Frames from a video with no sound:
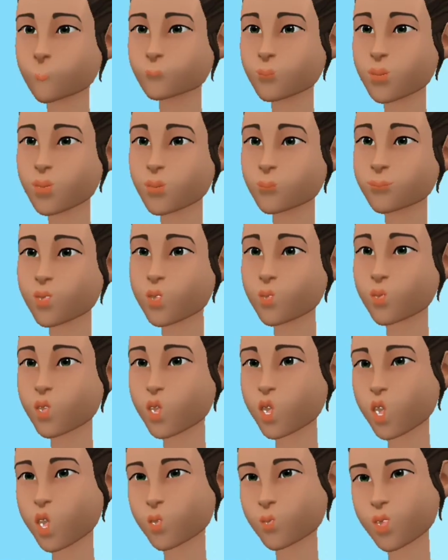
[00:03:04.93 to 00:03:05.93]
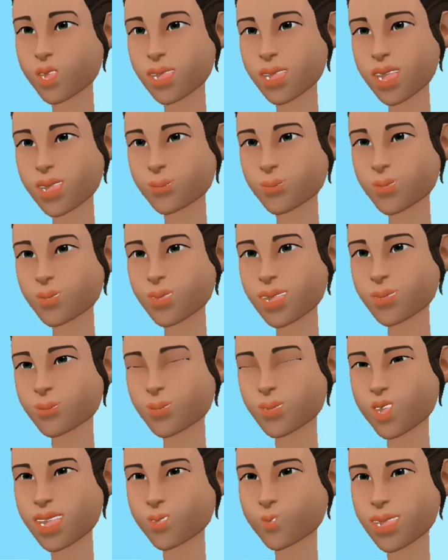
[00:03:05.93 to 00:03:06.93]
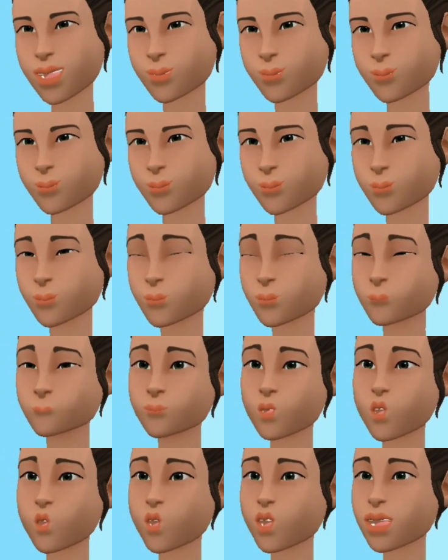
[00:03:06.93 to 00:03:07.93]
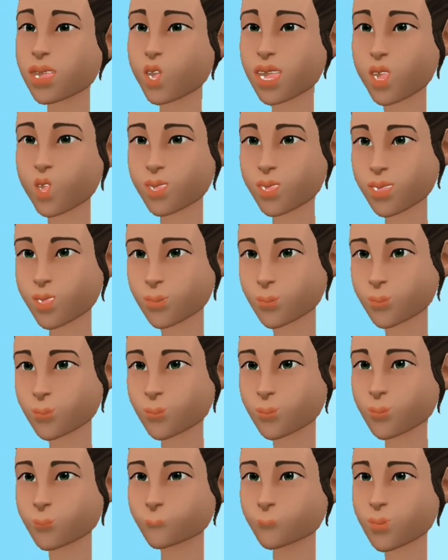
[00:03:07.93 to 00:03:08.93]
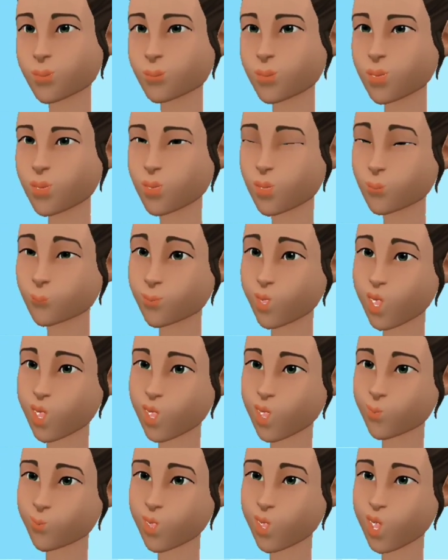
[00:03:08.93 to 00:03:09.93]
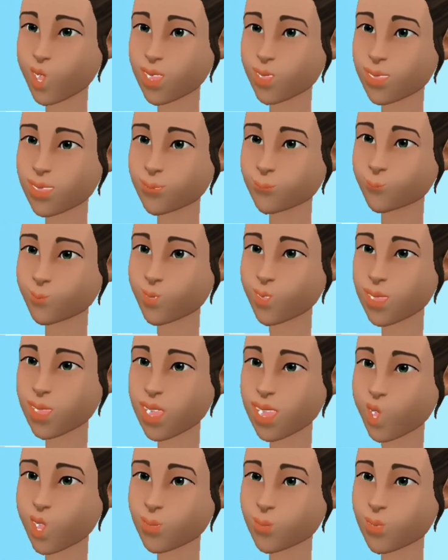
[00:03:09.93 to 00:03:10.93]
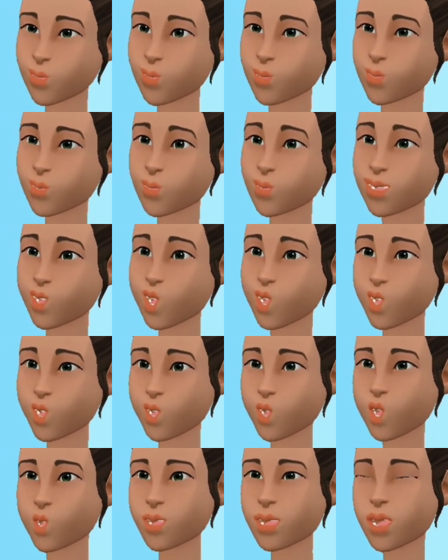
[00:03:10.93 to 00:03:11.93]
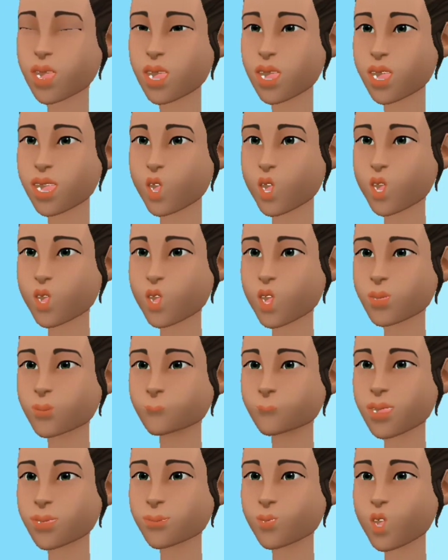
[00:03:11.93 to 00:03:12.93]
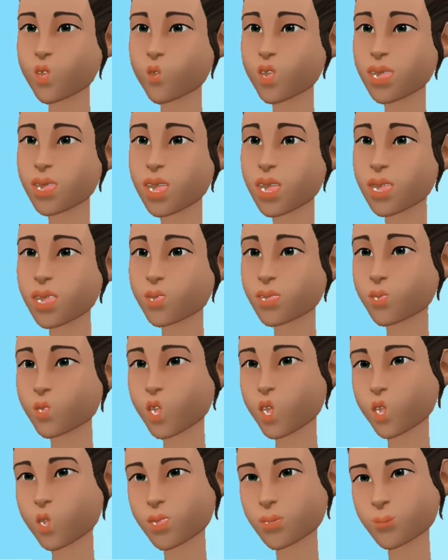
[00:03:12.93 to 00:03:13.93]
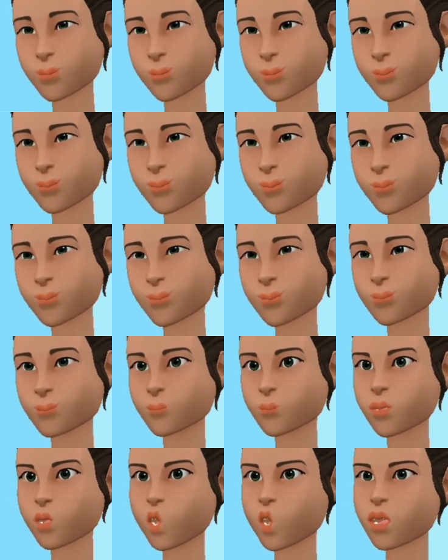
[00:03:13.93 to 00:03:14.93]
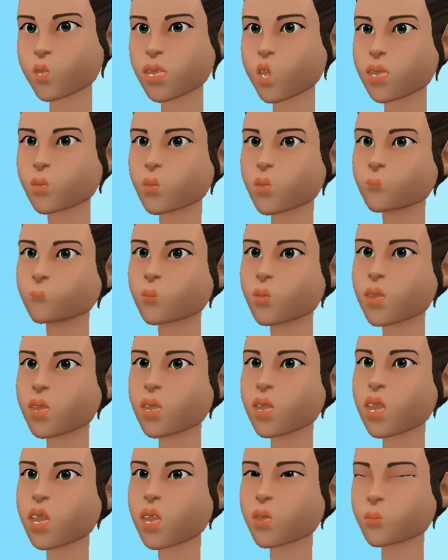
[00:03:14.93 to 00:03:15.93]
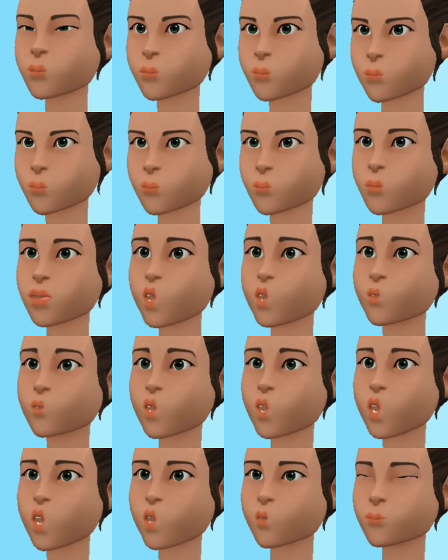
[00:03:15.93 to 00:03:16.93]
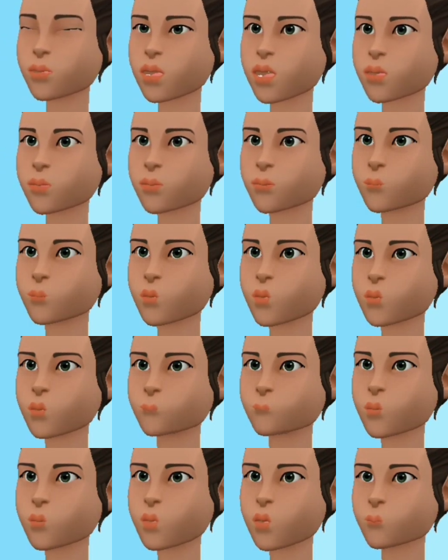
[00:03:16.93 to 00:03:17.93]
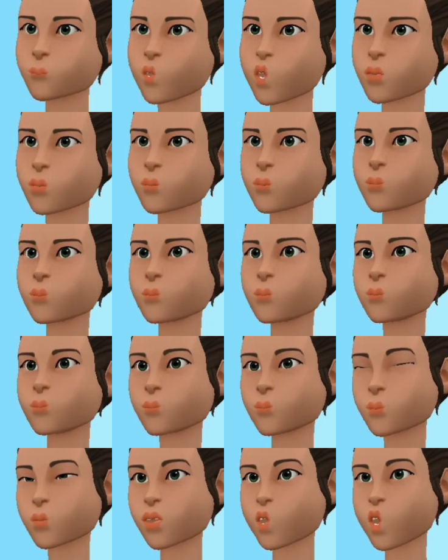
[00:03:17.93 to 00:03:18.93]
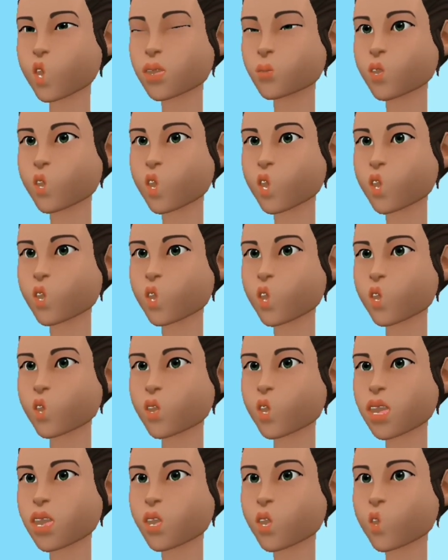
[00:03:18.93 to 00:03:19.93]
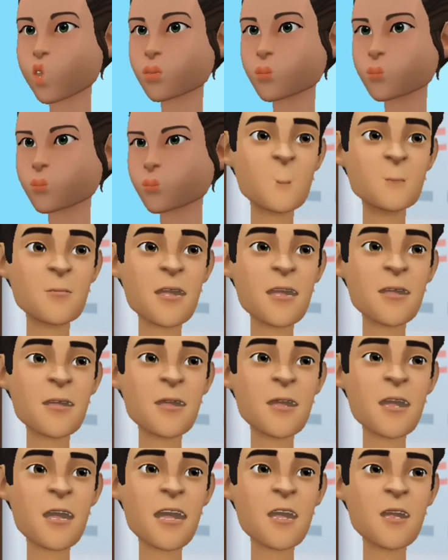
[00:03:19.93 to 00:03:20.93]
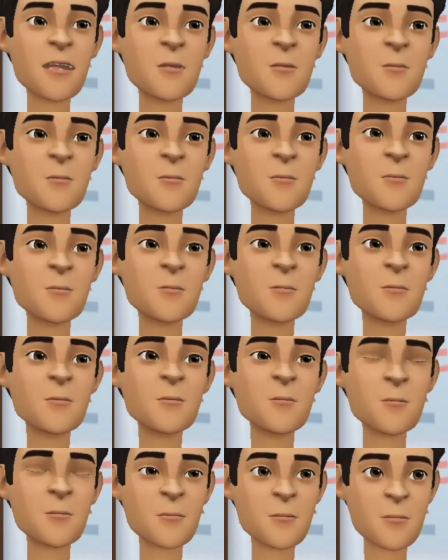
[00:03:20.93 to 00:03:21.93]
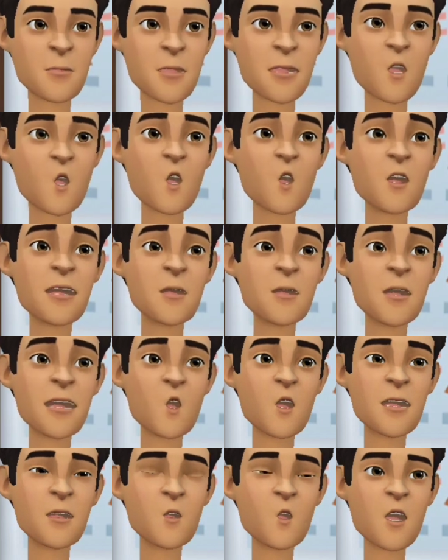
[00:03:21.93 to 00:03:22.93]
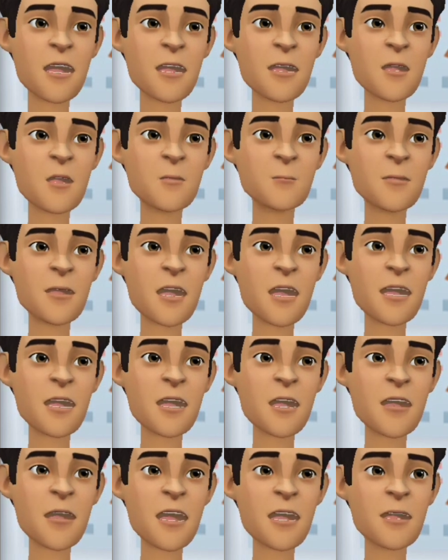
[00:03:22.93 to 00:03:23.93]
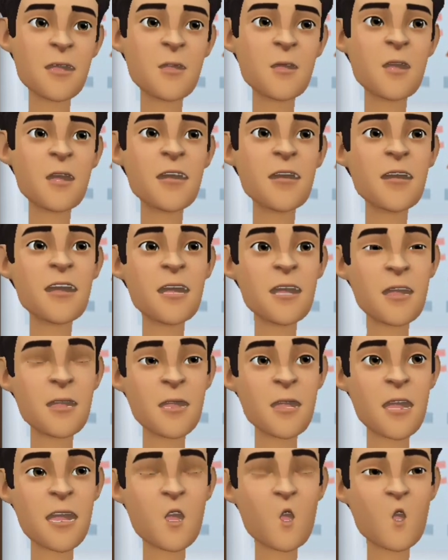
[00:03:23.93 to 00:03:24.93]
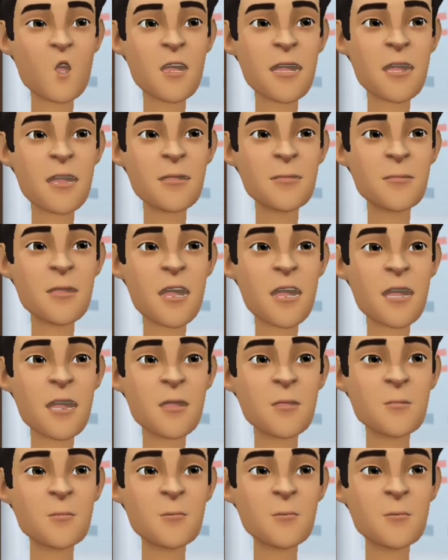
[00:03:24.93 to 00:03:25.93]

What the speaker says: A reasonable query from your side. See, Mr. Alex, these symptoms are not a unique issue. It is ubiquitous for who all are taking this medication. Try not to be worried. It will disappear after 2 weeks. Am I clear so far? Yes, sister. I would like to know what can be done if the side effects is not disappearing.